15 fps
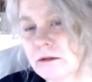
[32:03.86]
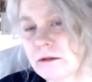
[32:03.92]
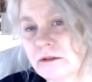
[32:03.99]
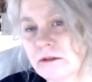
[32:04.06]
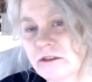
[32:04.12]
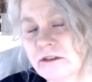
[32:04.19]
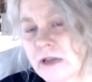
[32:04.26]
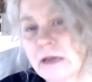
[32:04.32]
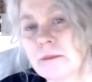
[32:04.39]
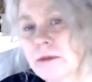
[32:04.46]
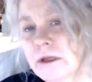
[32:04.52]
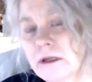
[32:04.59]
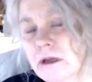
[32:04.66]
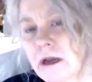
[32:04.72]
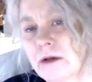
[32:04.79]

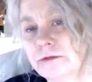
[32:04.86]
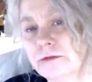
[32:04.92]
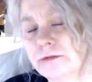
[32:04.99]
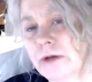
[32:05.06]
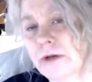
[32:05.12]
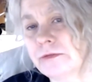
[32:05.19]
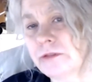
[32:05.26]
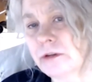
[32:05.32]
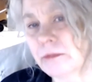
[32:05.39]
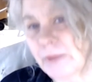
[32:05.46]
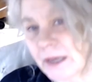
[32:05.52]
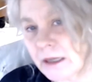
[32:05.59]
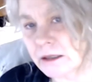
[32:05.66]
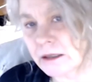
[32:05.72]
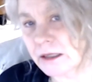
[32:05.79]
segment of
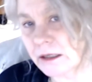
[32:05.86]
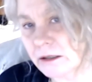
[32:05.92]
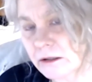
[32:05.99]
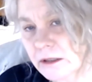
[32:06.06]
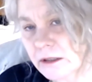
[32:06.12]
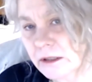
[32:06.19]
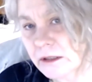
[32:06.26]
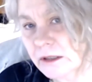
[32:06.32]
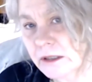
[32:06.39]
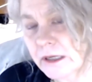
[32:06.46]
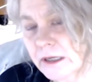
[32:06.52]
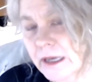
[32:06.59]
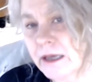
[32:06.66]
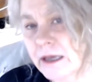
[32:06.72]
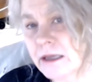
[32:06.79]
humanity.
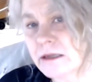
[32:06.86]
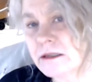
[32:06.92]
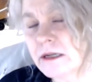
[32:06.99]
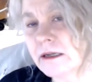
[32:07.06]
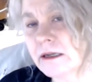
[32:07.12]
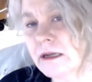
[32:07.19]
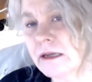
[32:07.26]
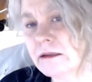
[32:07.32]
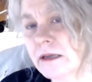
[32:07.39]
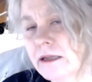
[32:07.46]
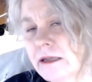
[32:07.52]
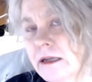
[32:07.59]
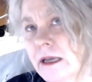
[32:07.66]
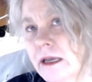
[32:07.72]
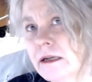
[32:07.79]
And
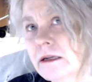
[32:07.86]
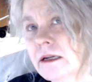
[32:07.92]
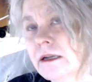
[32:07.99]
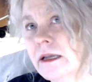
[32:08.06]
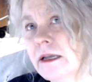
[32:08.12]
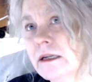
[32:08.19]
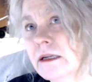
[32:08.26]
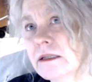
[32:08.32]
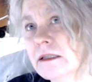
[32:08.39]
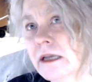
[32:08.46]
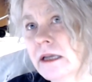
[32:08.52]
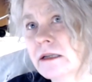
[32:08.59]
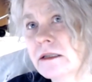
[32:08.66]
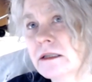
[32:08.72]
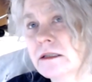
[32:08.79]
in a
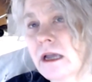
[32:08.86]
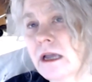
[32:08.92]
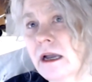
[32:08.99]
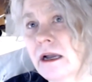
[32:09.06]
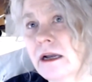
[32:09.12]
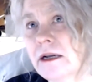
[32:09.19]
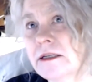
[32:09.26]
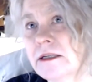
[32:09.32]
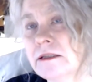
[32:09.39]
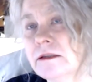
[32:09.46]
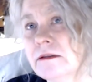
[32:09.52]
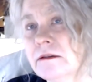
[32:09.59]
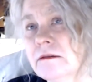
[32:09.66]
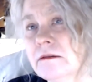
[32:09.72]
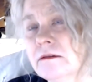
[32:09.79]
sense
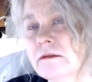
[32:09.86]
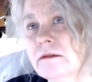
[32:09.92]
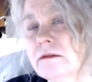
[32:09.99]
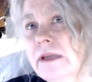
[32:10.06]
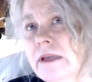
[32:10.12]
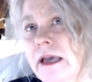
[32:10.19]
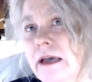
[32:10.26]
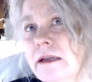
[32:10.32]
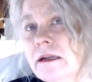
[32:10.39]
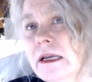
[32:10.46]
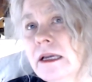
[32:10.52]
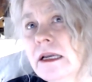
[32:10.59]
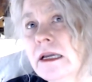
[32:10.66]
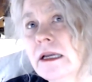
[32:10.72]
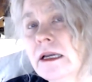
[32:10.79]
that,
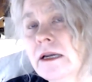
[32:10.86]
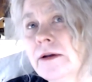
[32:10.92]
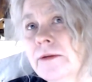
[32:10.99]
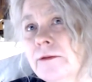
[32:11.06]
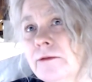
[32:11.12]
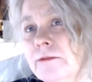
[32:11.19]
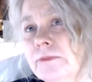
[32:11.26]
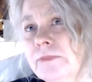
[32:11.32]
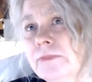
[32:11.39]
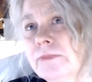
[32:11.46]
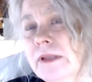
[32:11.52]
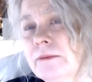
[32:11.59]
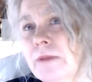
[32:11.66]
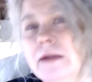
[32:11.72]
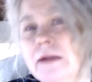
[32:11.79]

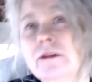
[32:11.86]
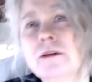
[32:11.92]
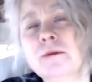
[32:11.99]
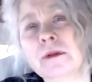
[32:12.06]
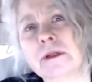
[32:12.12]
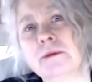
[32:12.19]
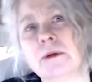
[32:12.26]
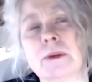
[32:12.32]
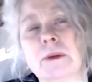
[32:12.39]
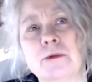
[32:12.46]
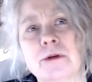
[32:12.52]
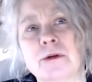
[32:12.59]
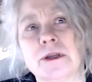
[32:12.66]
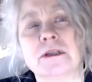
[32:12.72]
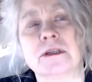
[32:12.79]
and I don't know really what my
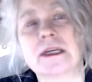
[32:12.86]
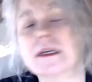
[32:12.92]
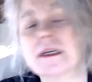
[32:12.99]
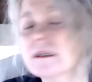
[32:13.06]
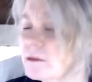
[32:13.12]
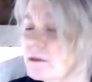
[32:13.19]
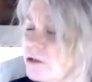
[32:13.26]
point is. I guess I'm